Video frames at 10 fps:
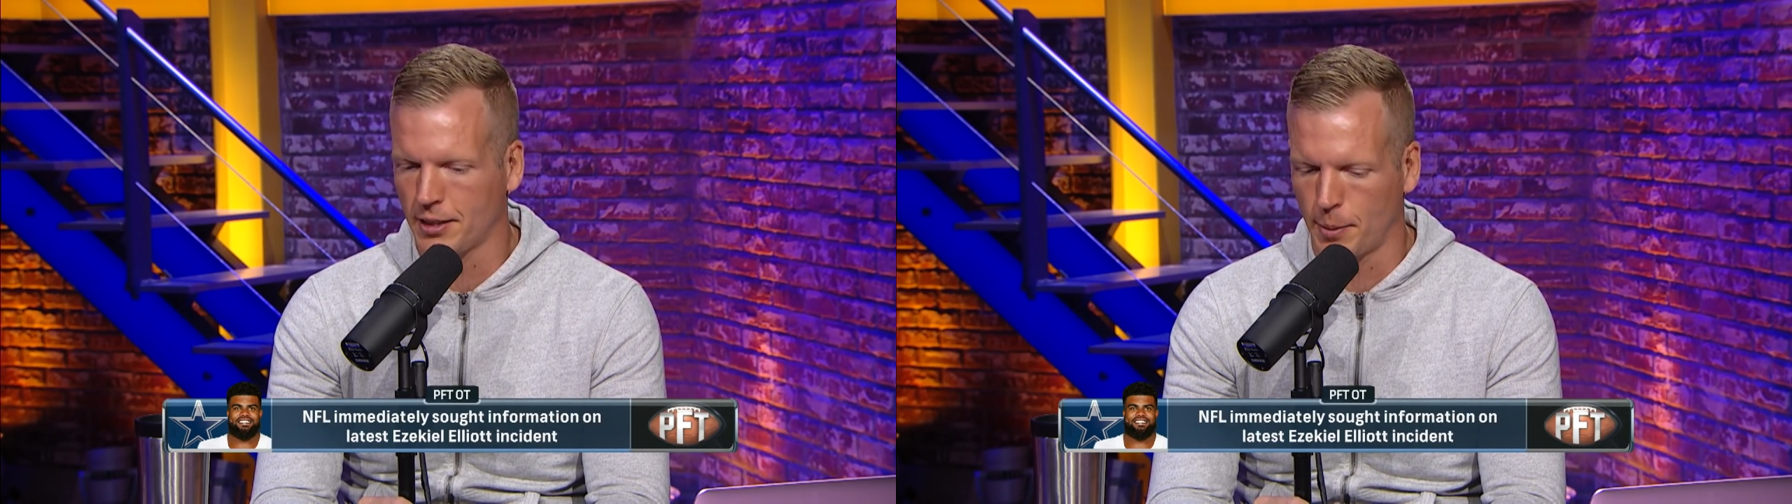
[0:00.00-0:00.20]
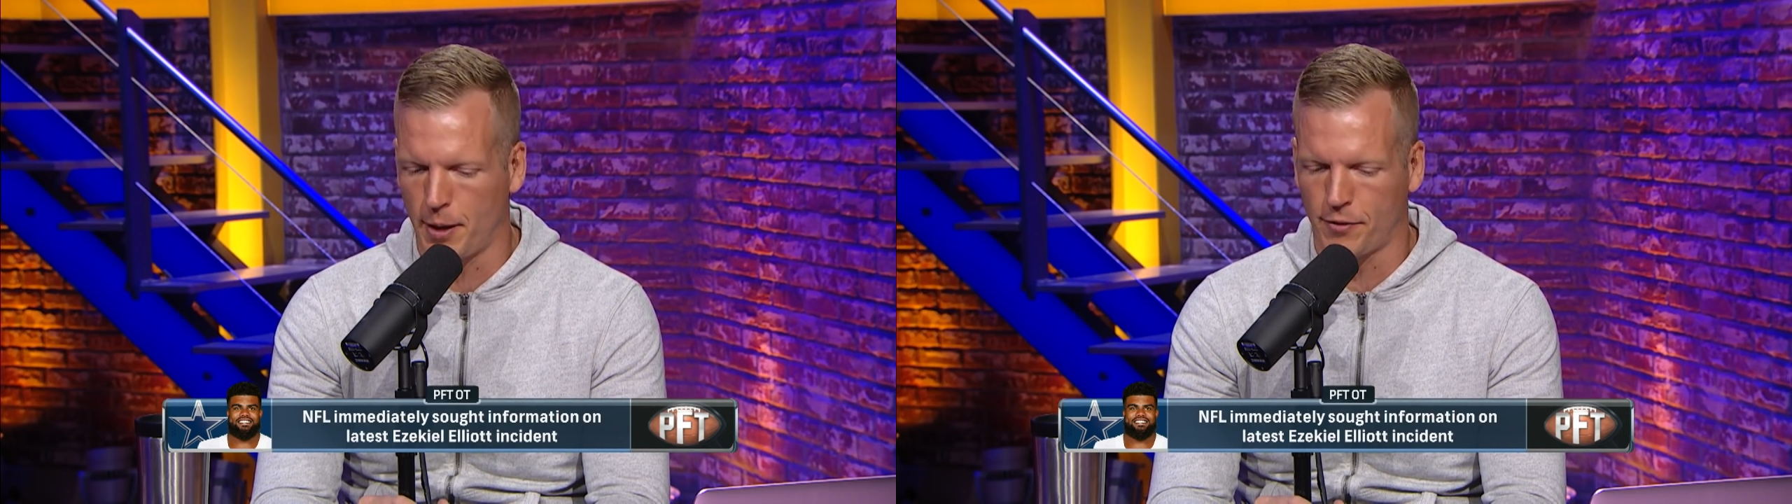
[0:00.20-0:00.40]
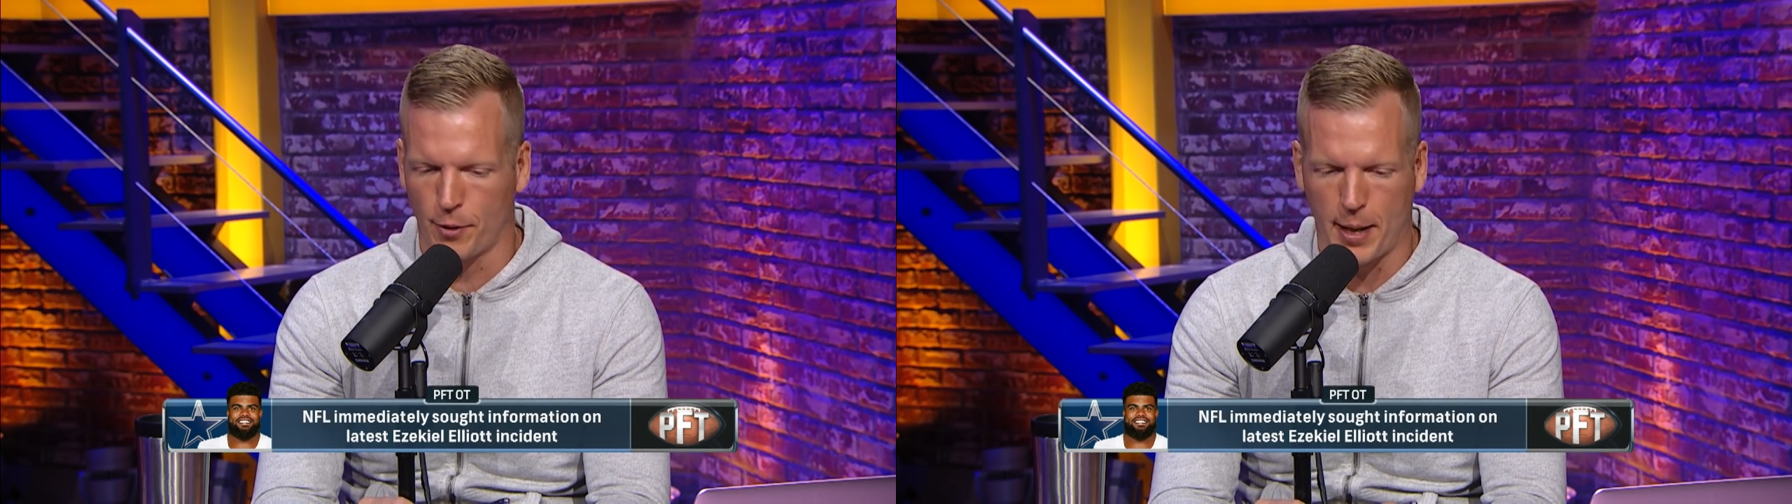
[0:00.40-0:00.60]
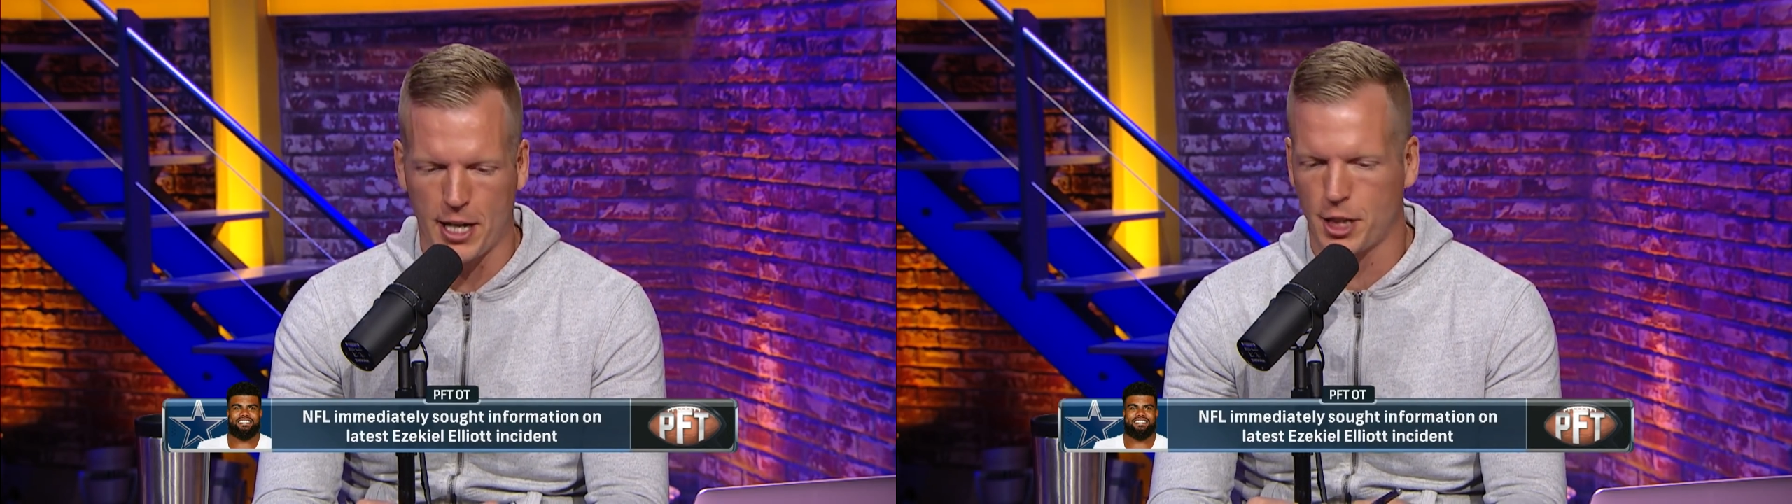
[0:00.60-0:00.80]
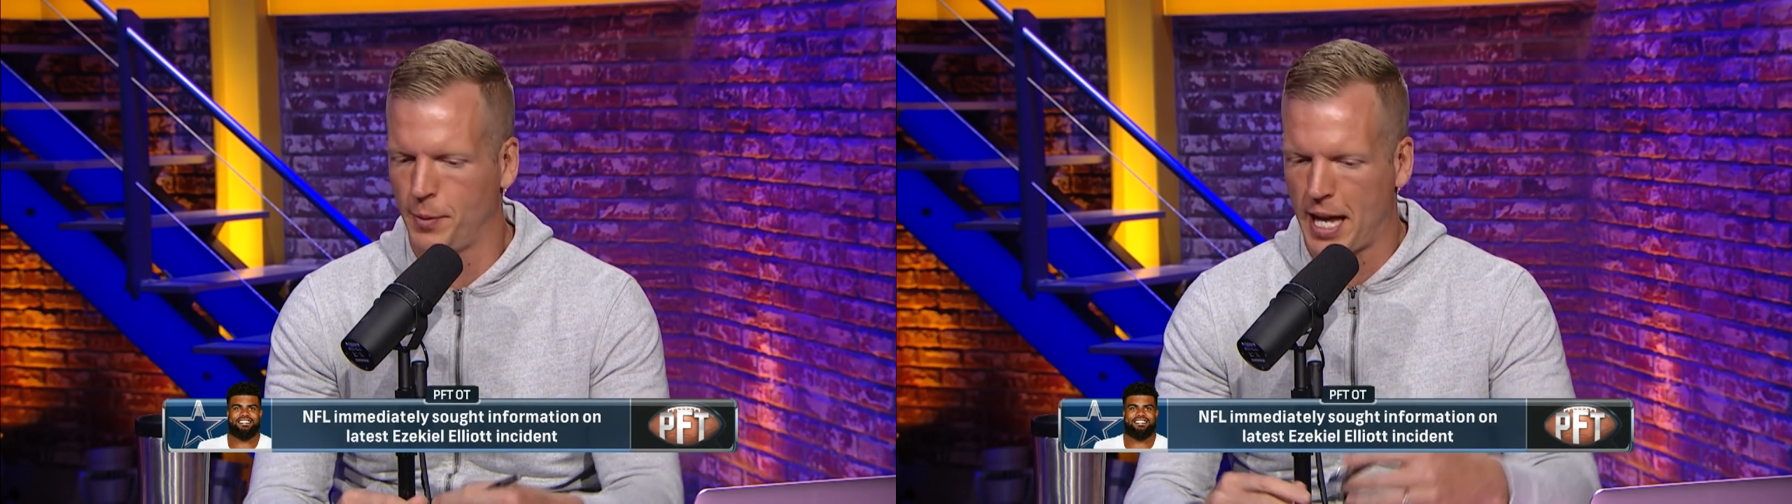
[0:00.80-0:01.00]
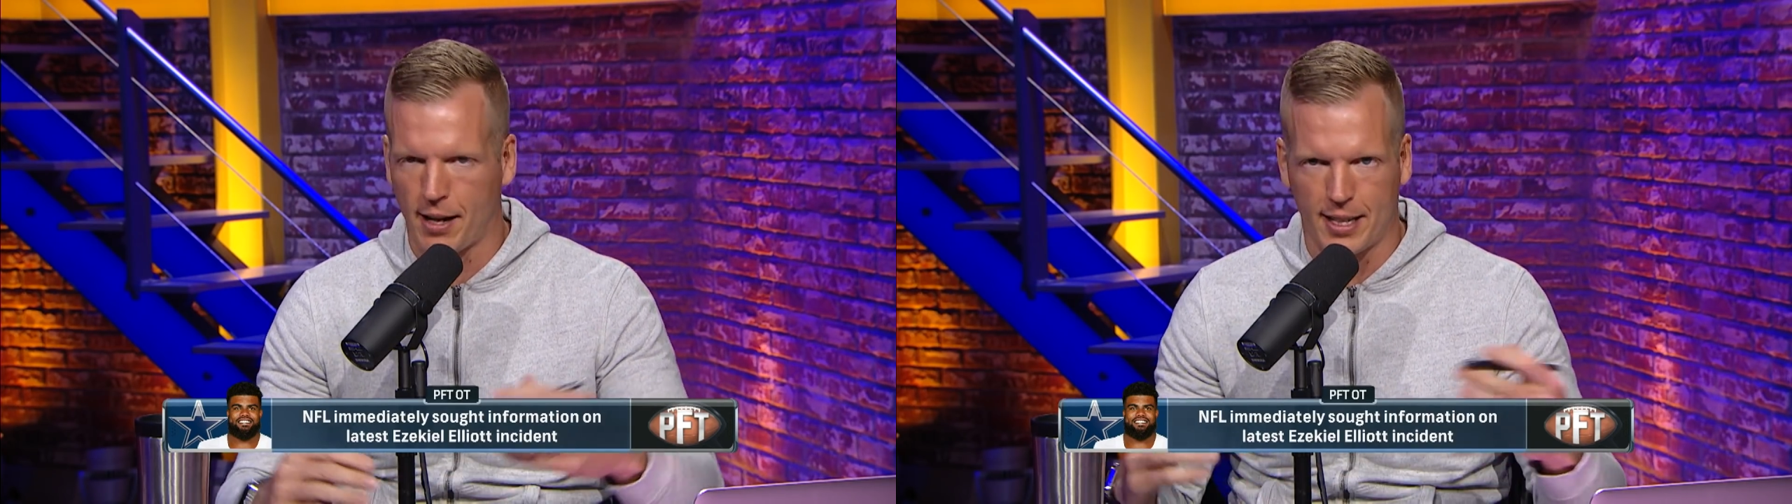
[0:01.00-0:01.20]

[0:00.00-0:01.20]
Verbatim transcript: some information without